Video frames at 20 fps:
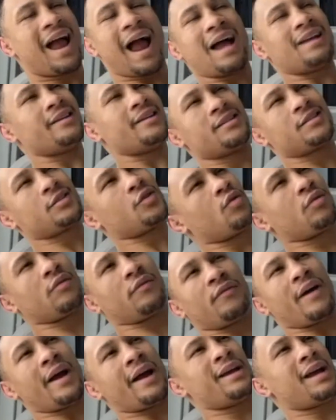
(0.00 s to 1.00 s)
I didn't score the
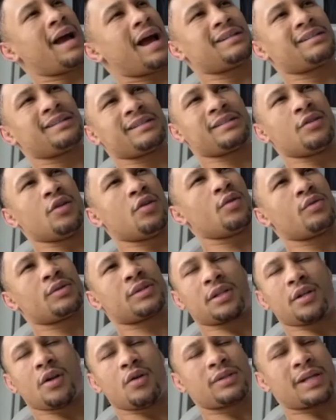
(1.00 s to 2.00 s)
fight. I just know
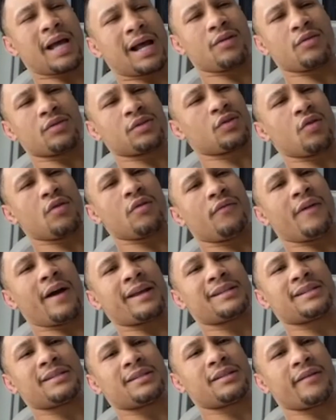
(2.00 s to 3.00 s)
it's close. I don't score
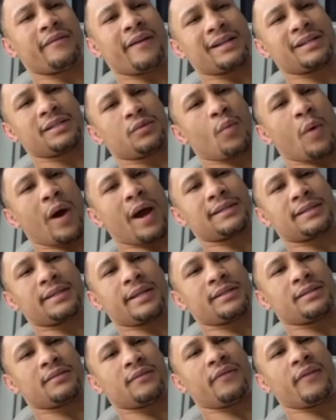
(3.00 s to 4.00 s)
fights and stuff. I just watched
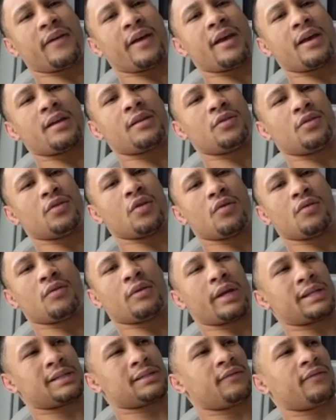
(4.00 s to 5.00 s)
it as a fan. You know,
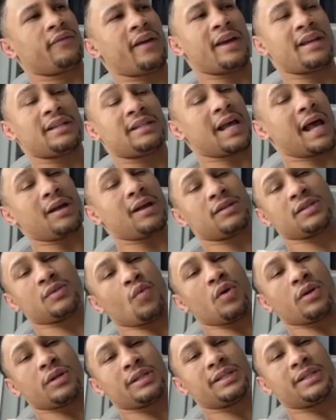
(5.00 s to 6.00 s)
as a fan, just, I just
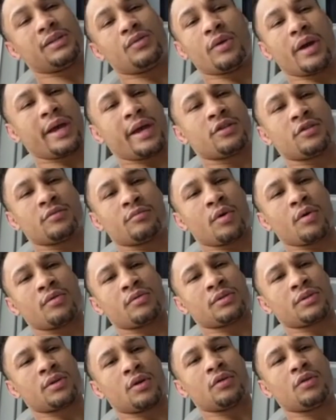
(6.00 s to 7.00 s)
want to see what Adrien Broner
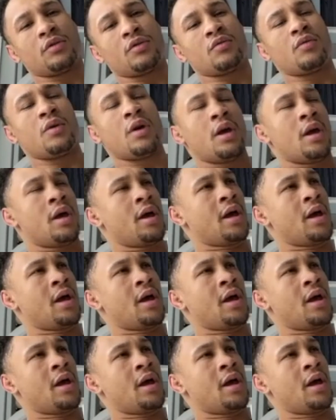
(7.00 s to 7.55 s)
was gonna do.